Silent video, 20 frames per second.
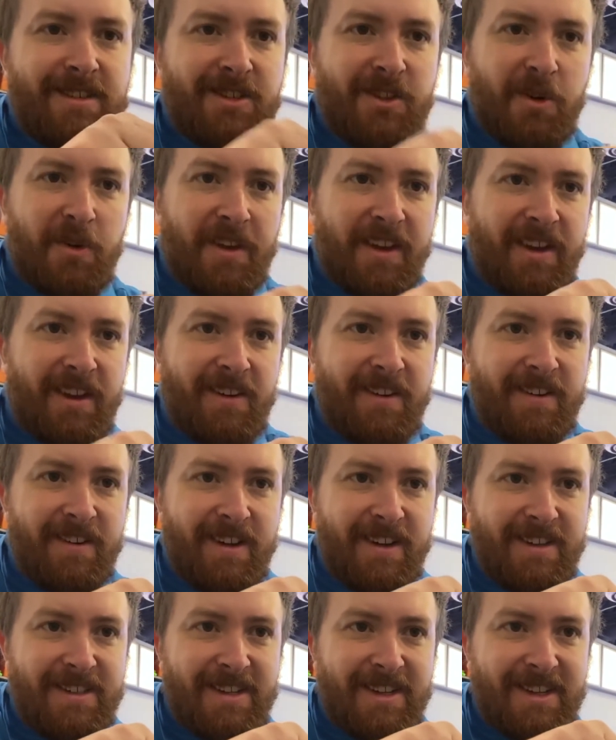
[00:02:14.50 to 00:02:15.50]
Here
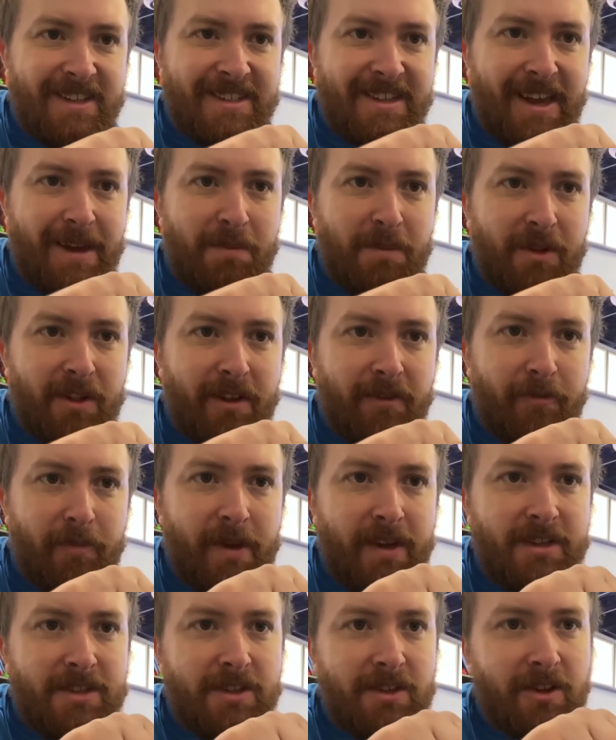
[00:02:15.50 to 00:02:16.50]
is an example of
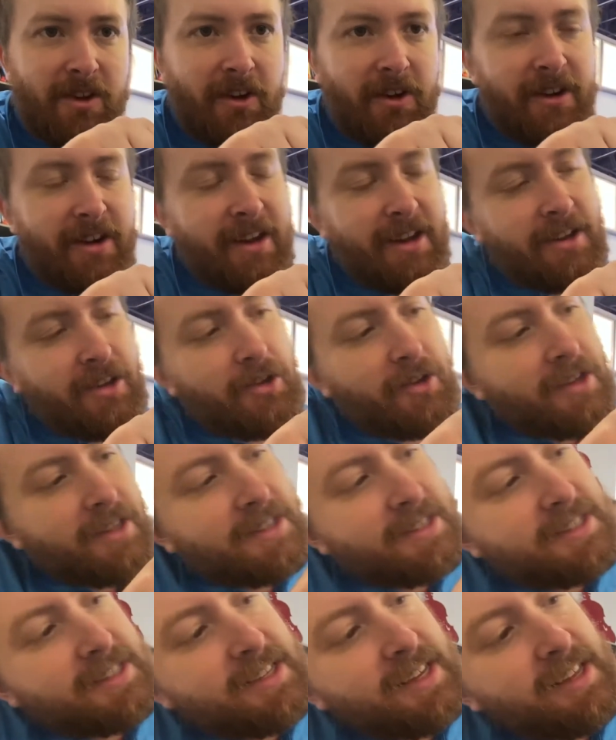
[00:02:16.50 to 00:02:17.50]
pixel art, and you can
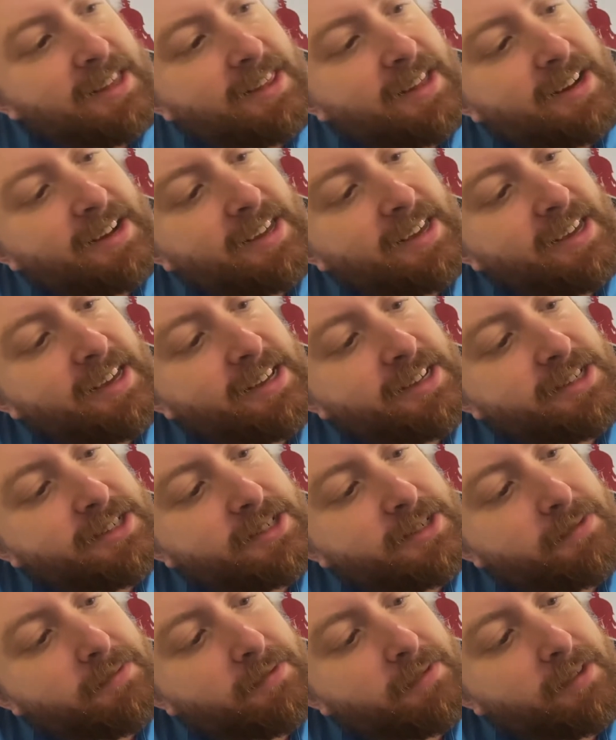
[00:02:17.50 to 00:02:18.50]
see that
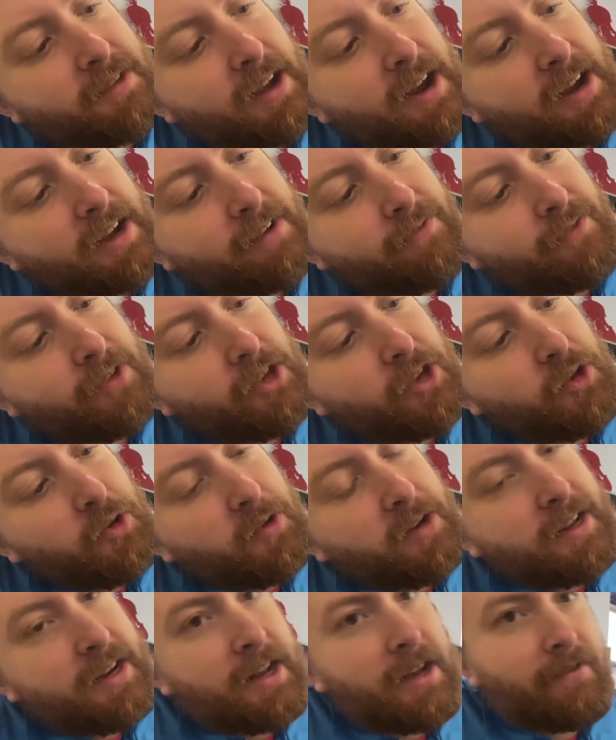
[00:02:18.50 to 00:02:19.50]
each kind of
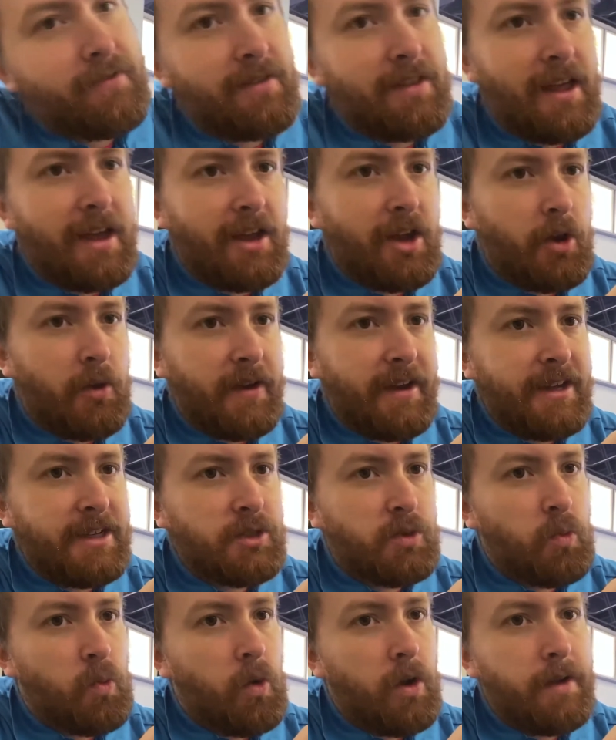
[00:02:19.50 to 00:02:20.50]
unit of Lego, each
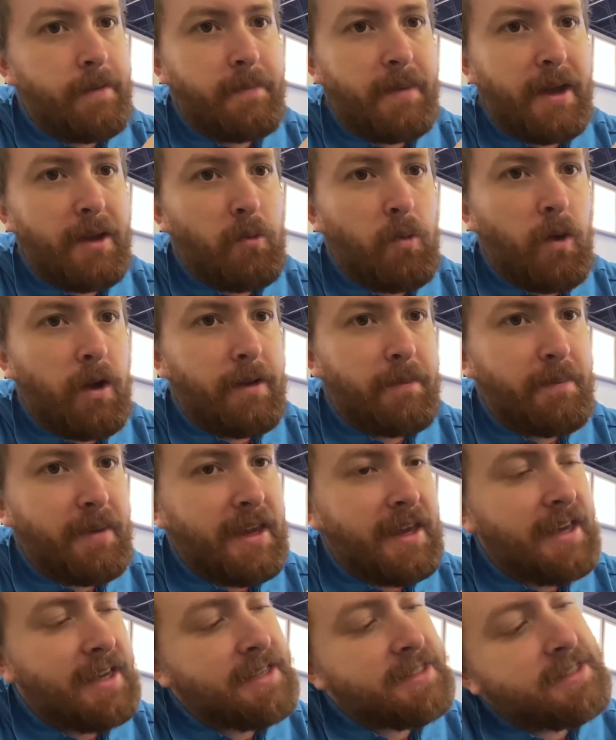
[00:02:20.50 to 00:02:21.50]
one by one
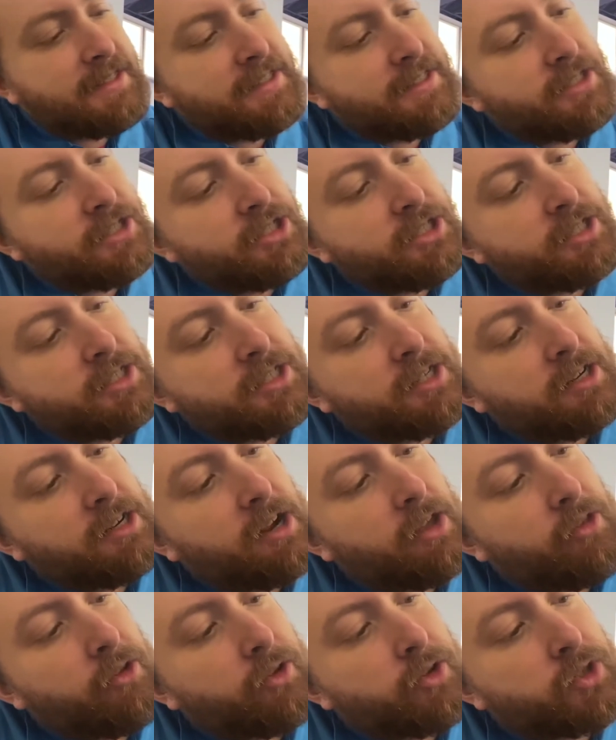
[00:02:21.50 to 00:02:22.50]
piece, is just
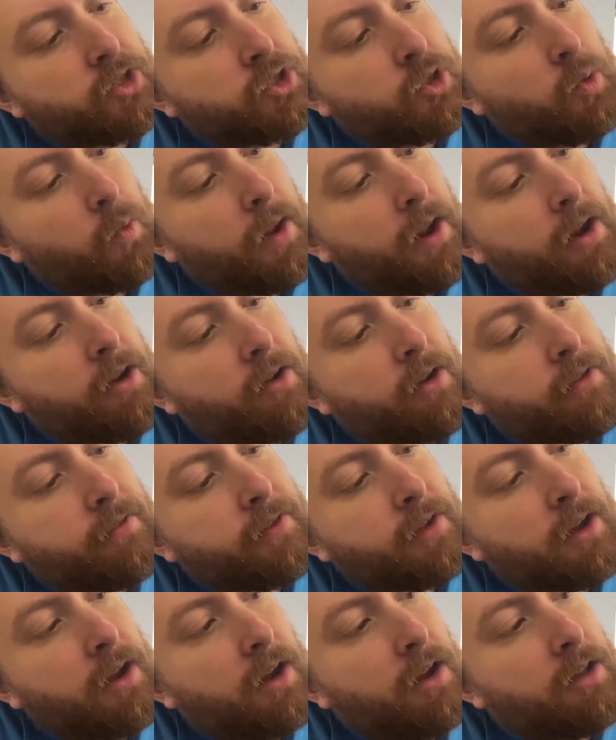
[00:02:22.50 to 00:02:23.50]
another square of
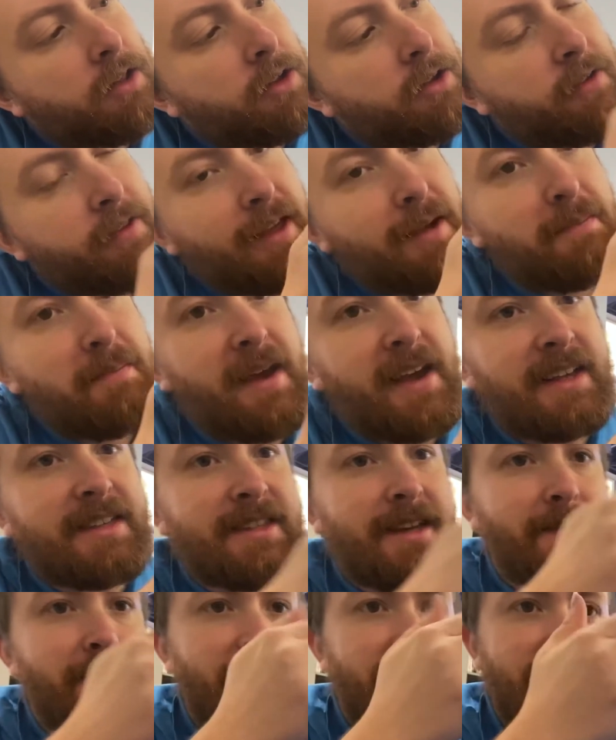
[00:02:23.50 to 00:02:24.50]
color that makes
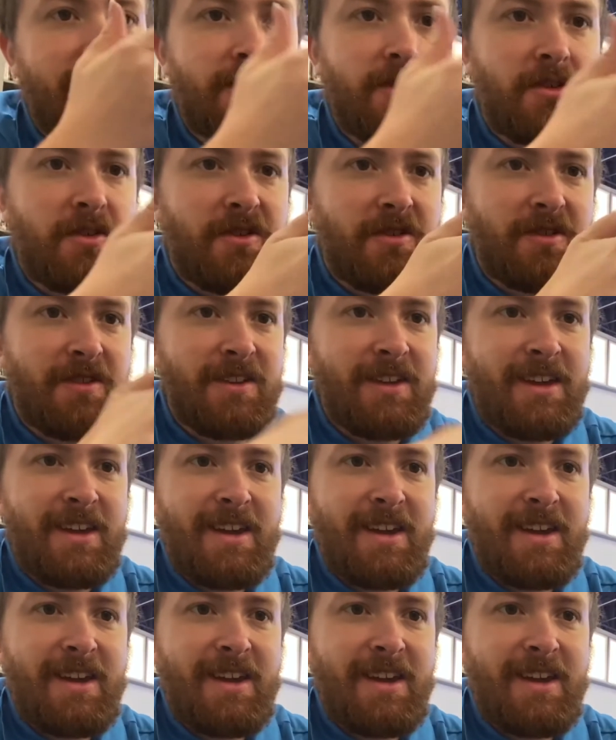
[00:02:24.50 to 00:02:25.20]
up this whole.